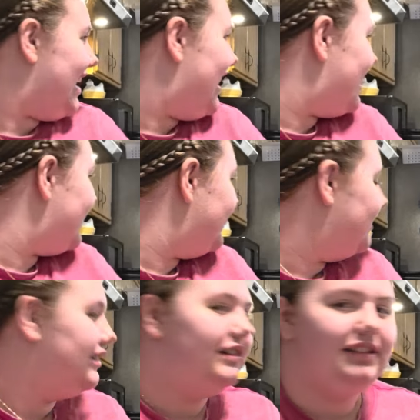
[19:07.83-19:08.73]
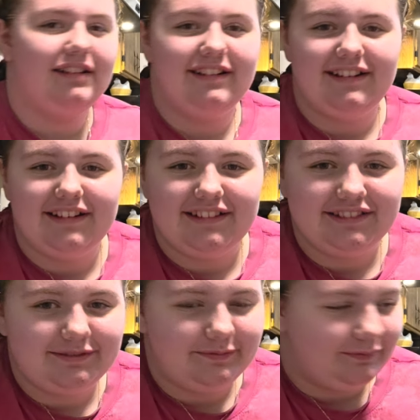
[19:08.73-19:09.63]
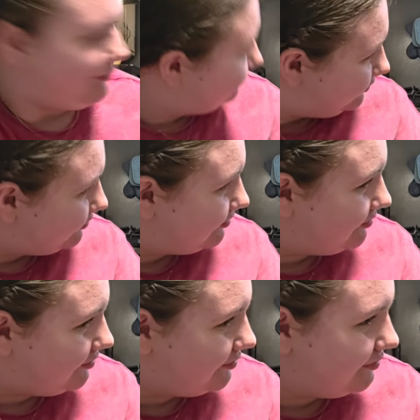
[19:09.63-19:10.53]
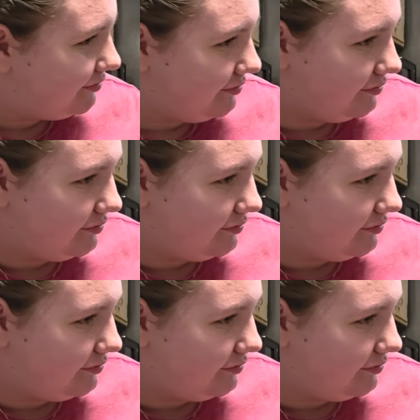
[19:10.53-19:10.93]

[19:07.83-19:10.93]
Yes, excuse you. Yes, ma'am.